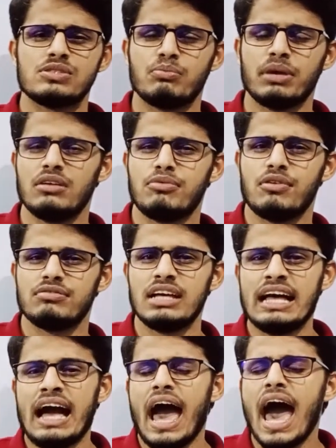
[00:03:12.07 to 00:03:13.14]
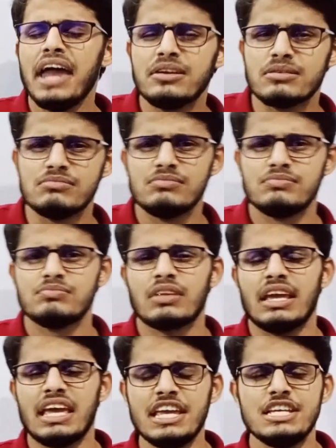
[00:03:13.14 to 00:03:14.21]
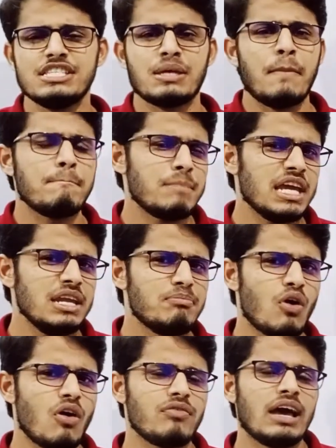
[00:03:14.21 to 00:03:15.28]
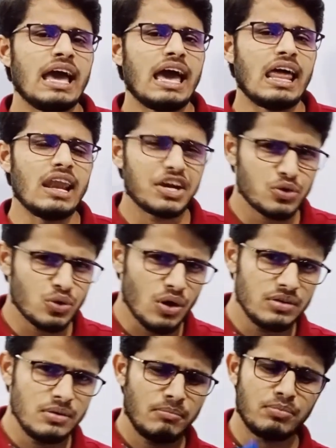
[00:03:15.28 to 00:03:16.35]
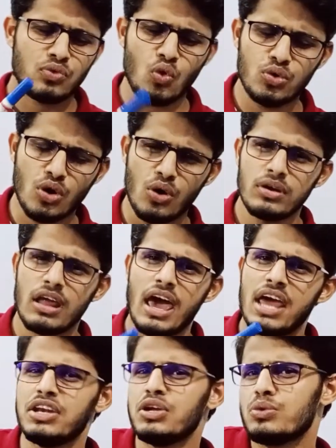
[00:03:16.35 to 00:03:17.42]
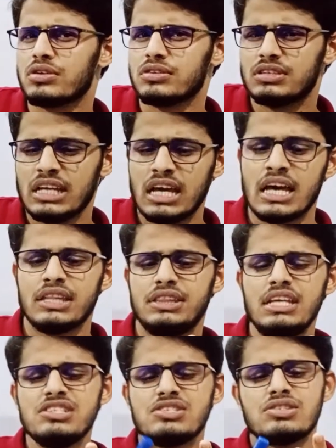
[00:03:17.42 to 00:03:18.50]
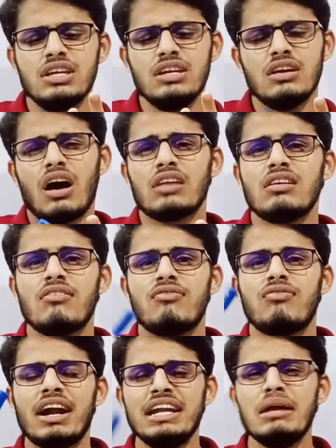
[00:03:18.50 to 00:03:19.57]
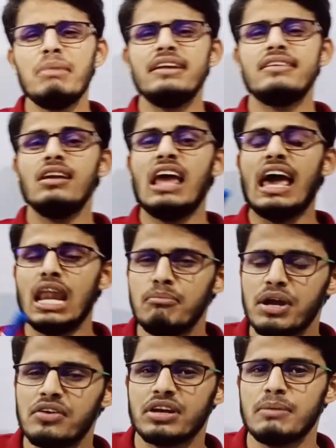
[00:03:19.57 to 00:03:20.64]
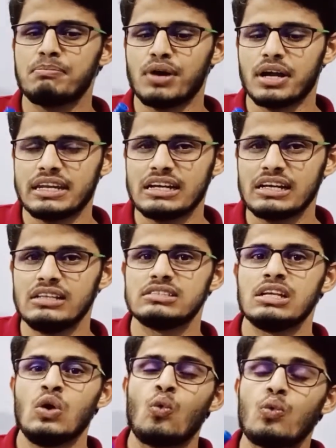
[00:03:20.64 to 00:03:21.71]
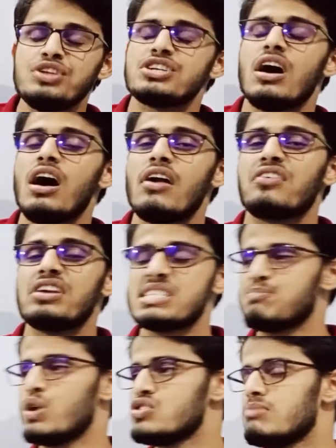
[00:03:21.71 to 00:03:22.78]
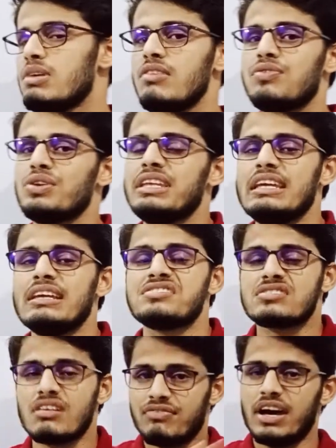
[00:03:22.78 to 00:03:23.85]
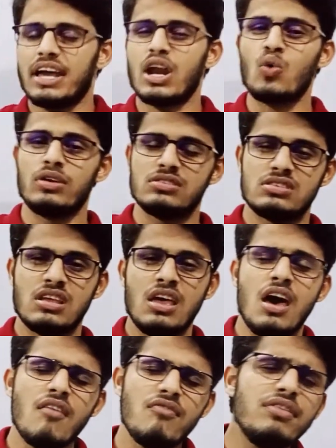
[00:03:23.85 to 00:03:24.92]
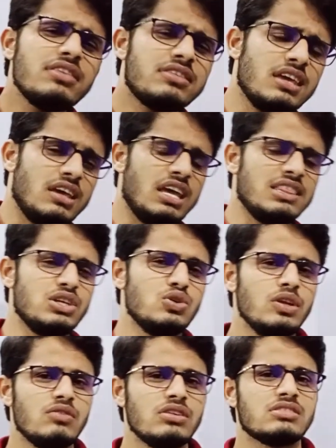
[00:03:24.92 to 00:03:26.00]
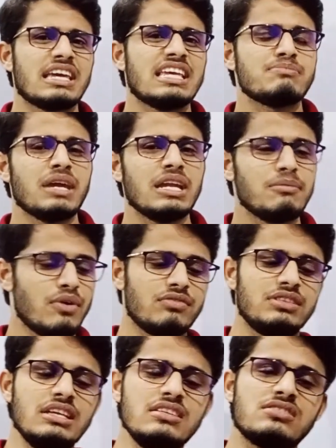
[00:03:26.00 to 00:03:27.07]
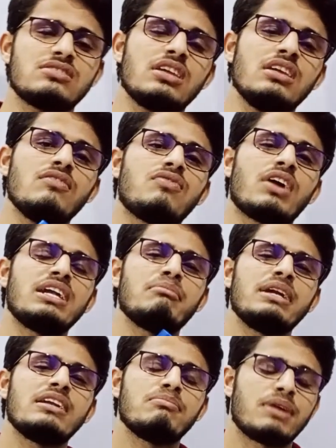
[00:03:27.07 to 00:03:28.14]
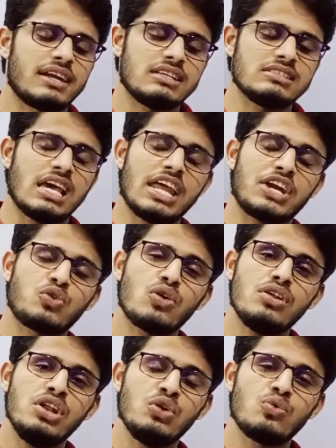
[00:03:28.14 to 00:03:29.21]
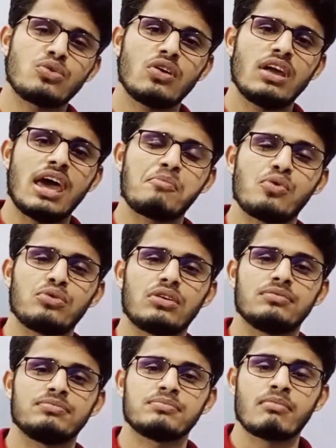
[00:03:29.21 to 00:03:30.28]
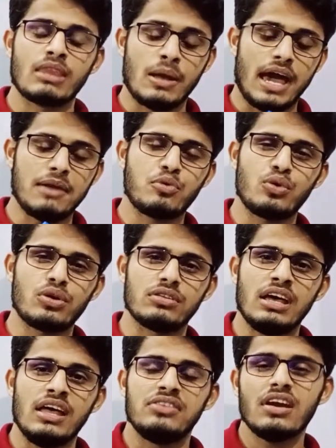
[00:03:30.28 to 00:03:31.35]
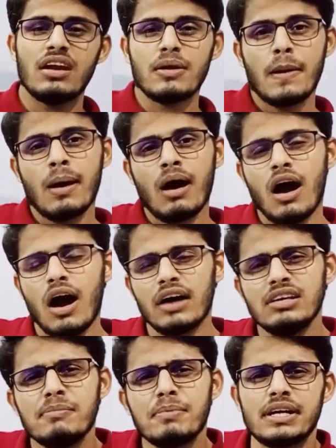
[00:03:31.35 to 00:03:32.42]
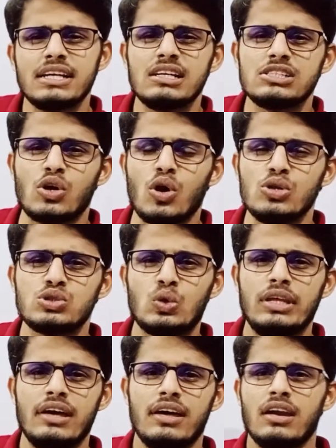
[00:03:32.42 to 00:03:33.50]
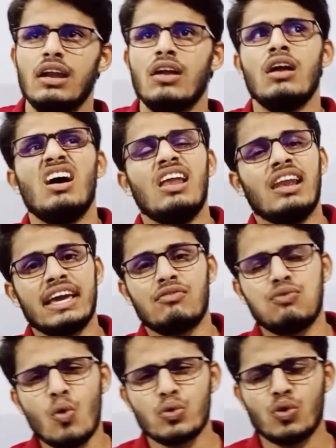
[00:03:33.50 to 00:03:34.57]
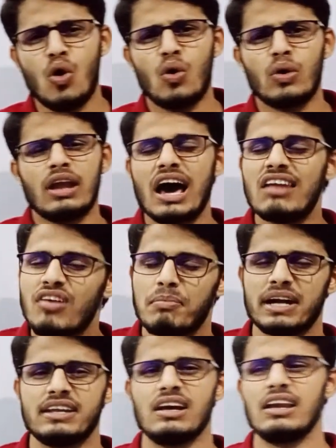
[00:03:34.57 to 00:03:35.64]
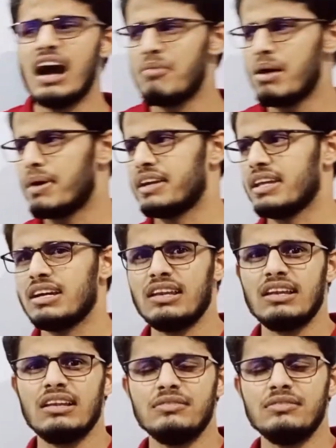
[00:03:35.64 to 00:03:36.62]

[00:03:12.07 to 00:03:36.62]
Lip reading: made up of? Atom is made up of electron, proton, and neutron. These three are the fundamental elementary particles which are responsible for the stuff around us. Everything in the universe is made up of these three fundamental particles: electron, neutron, and proton. There are other particles are also there, like photon, alpha particle, gamma particle,